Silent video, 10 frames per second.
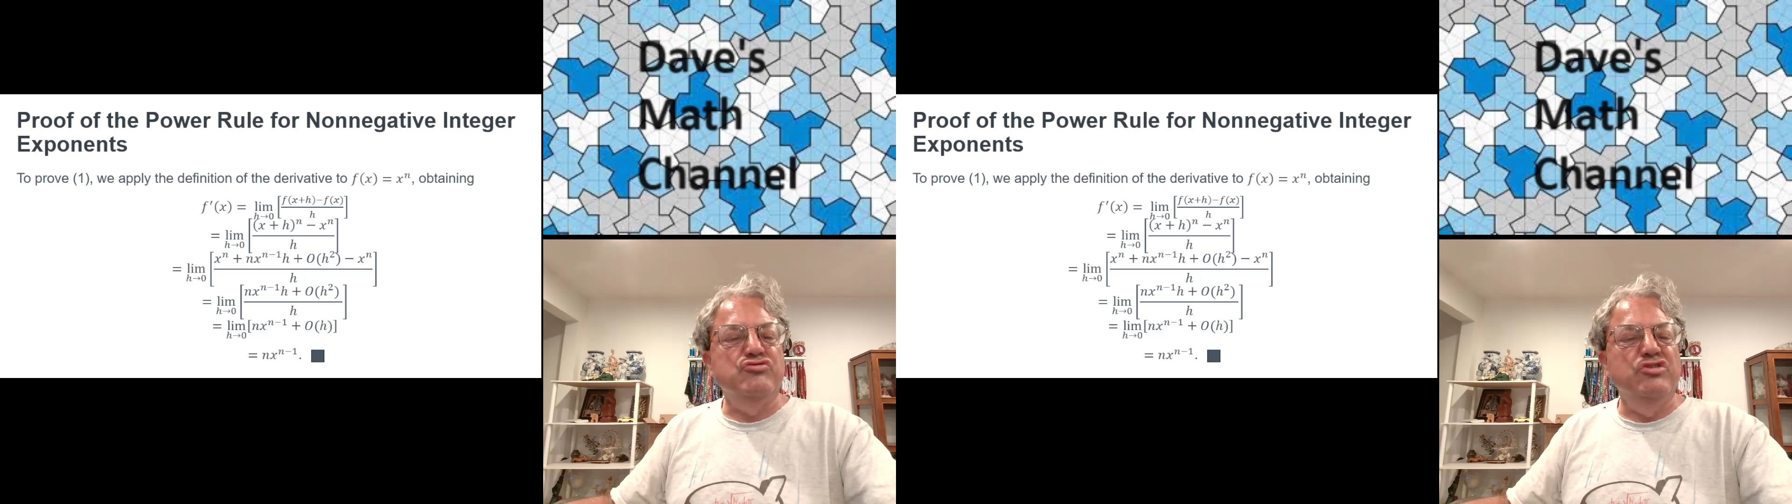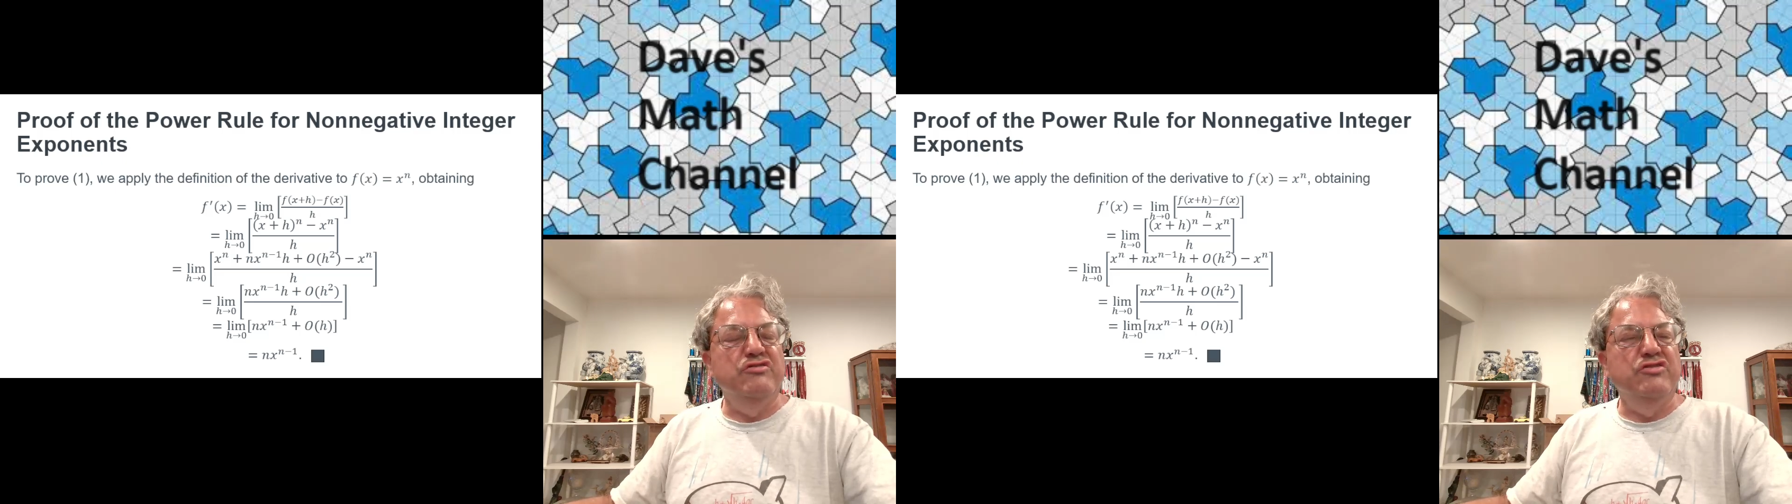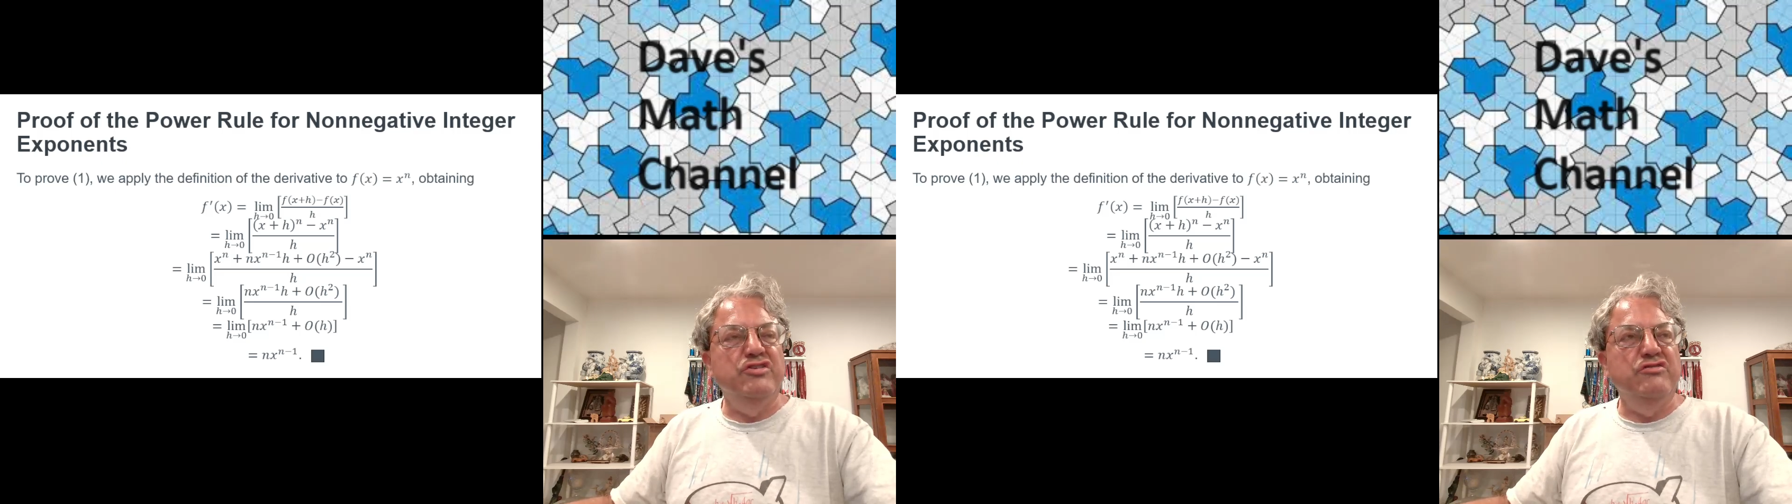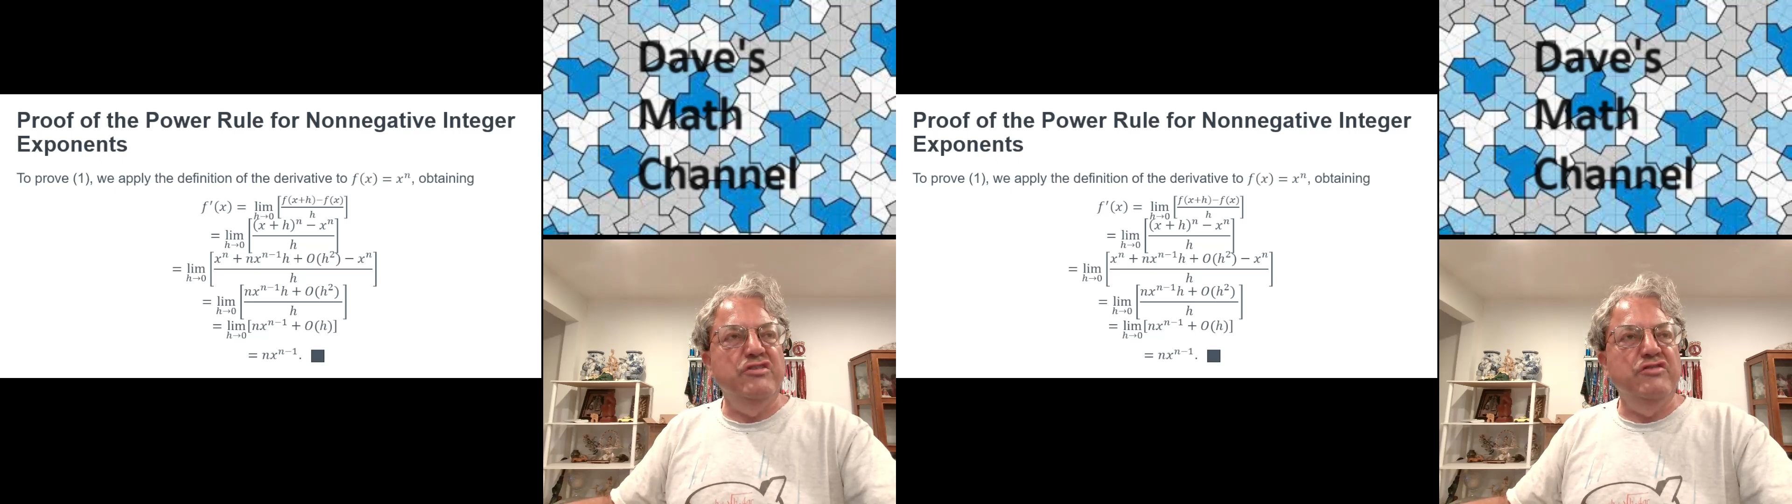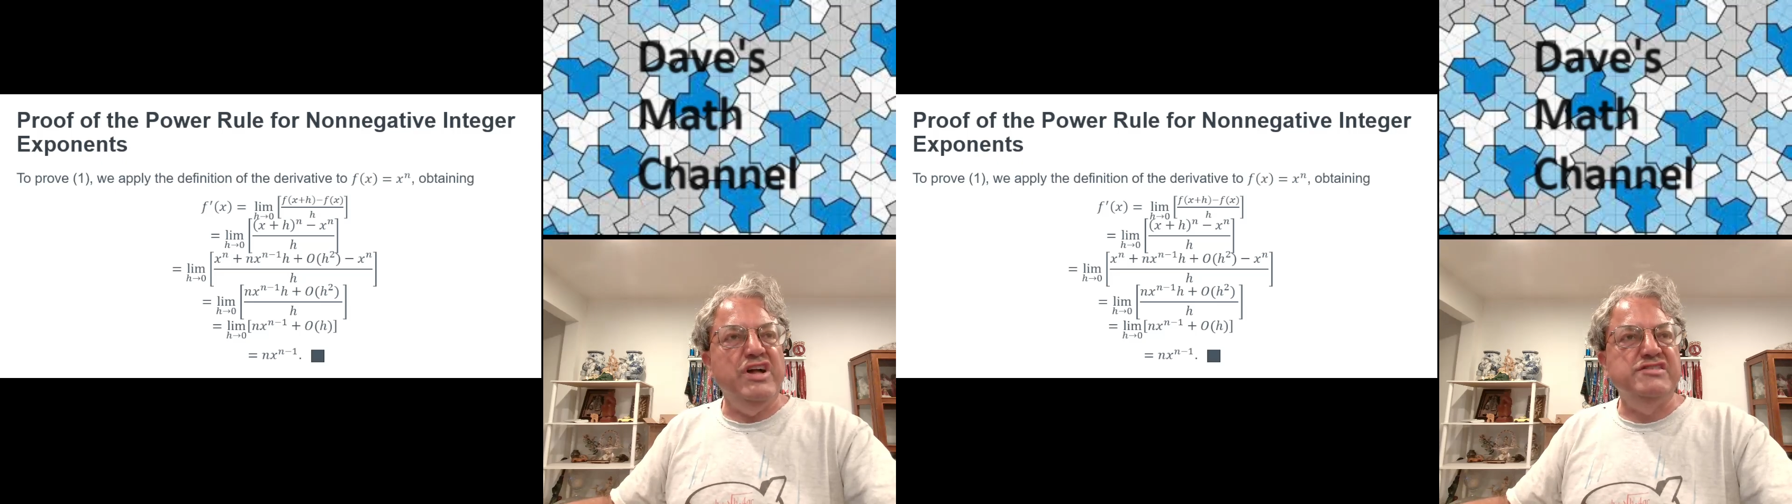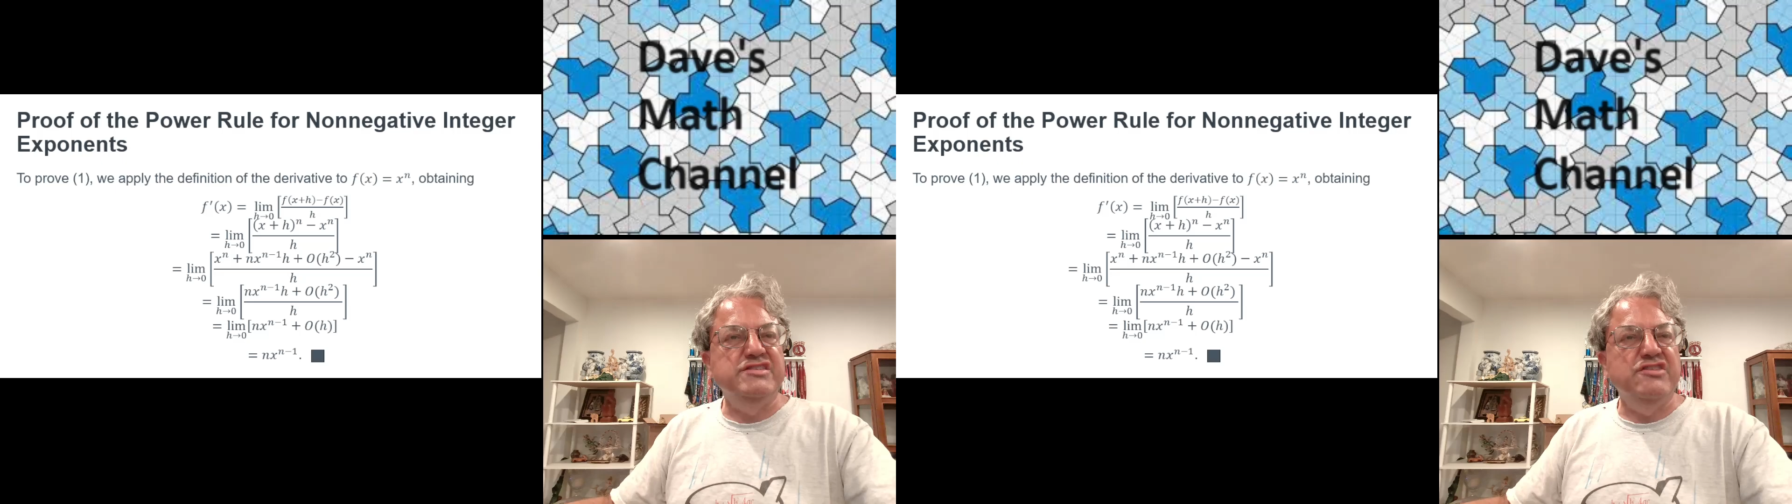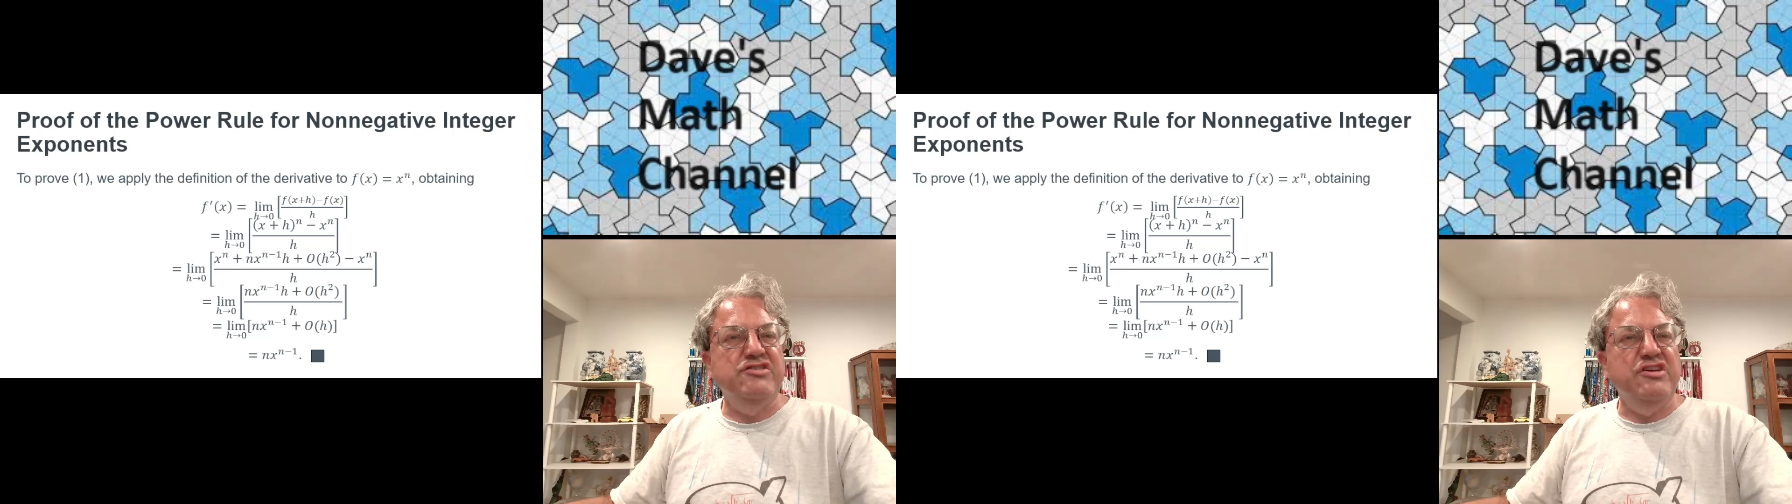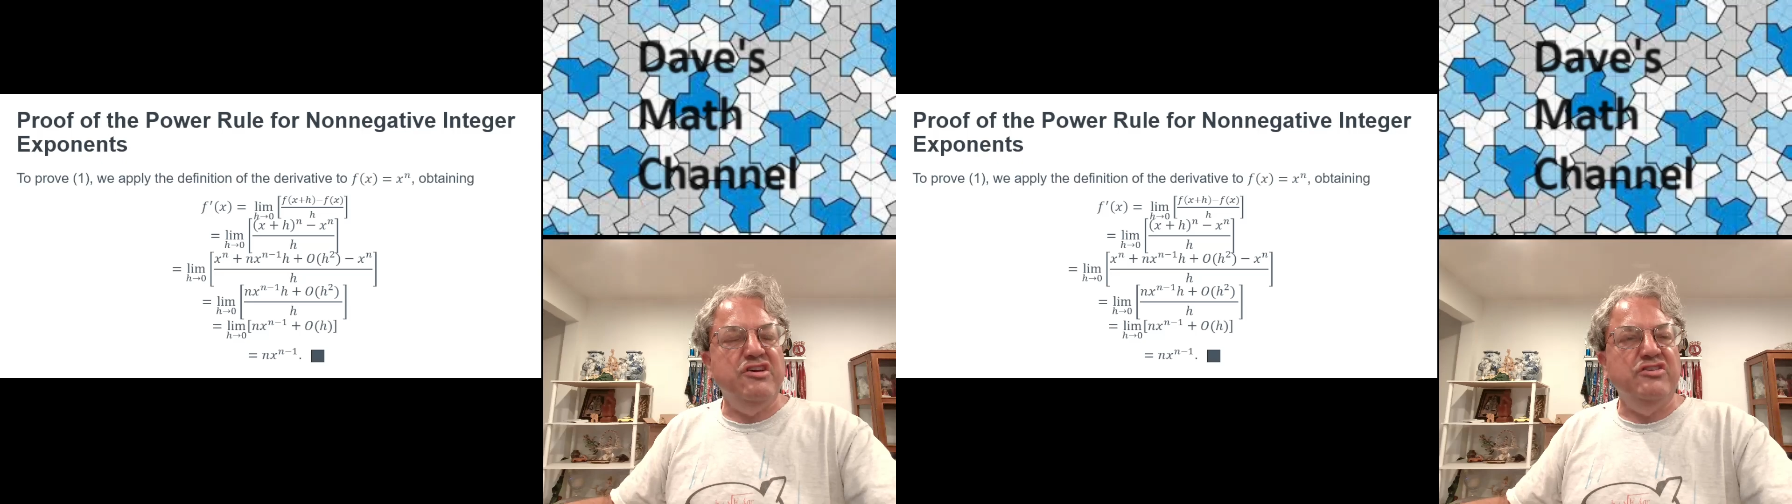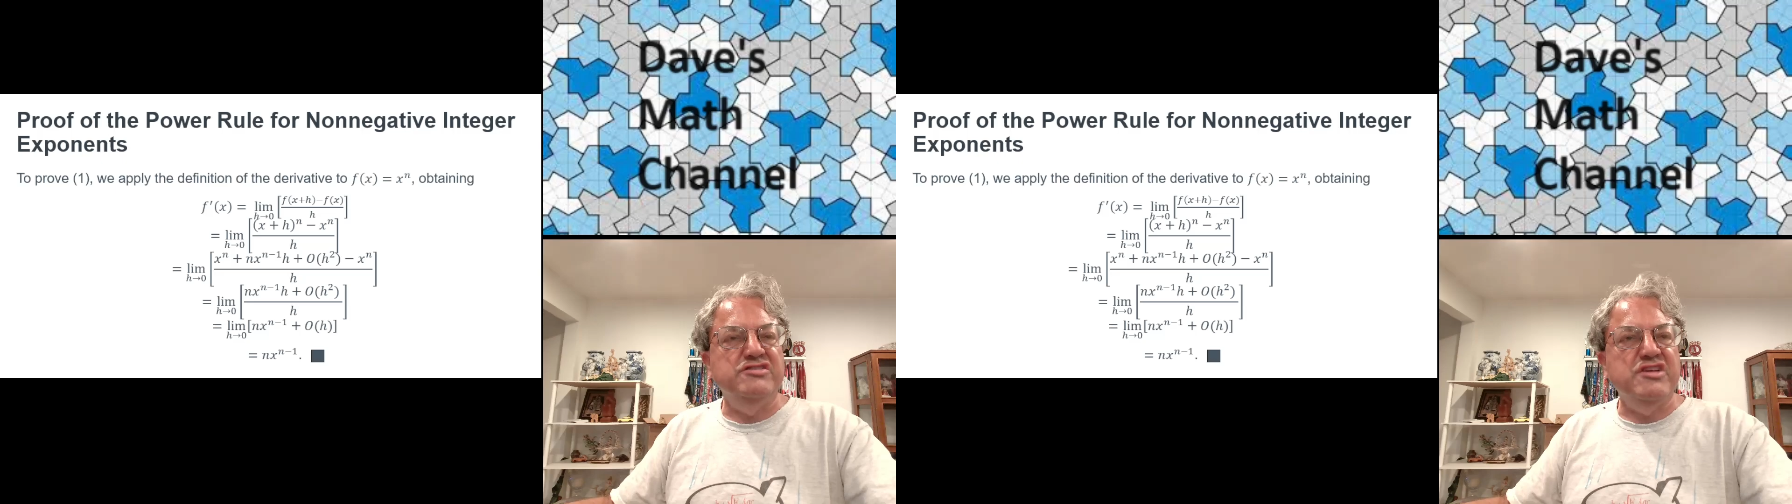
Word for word: derivative of x to the n